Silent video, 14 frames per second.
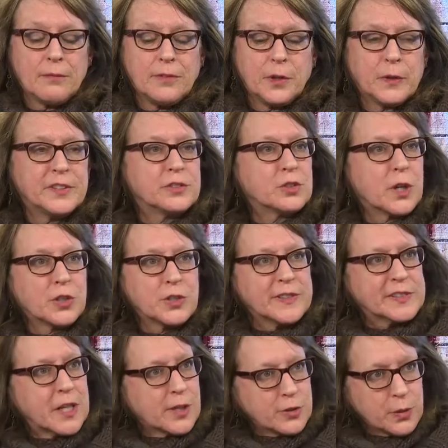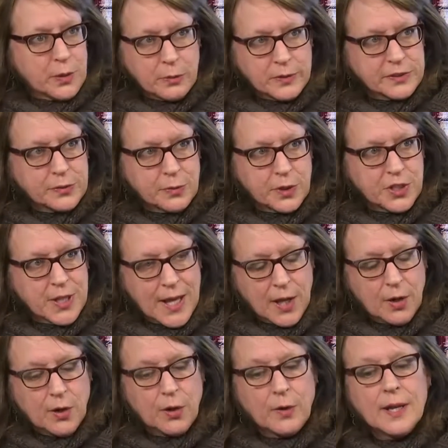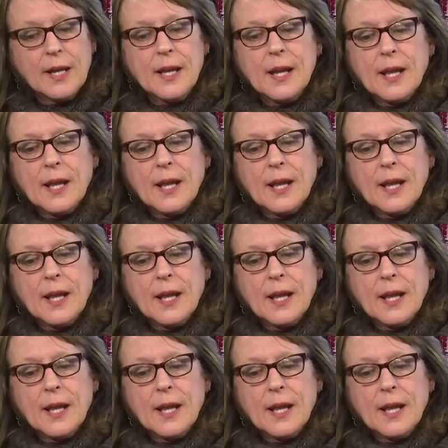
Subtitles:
very structured schedule that was foreshadowed.